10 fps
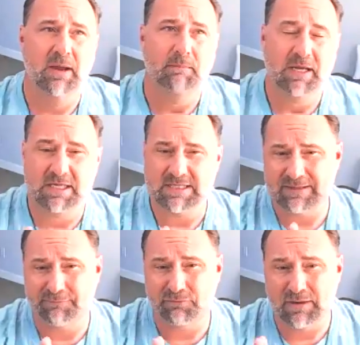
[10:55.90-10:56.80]
because as
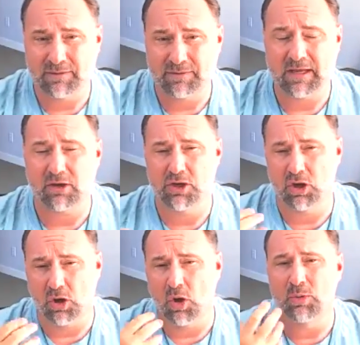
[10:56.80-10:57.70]
a free thinker,
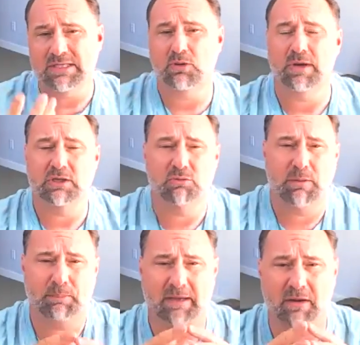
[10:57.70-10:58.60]
you're always going to
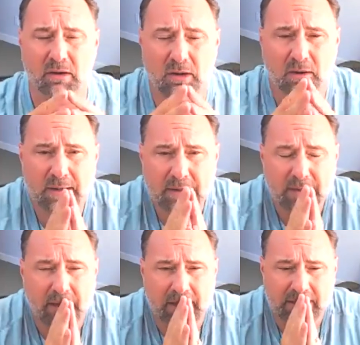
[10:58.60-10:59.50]
appear.
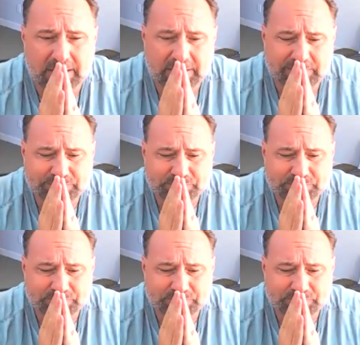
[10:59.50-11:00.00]
Uh,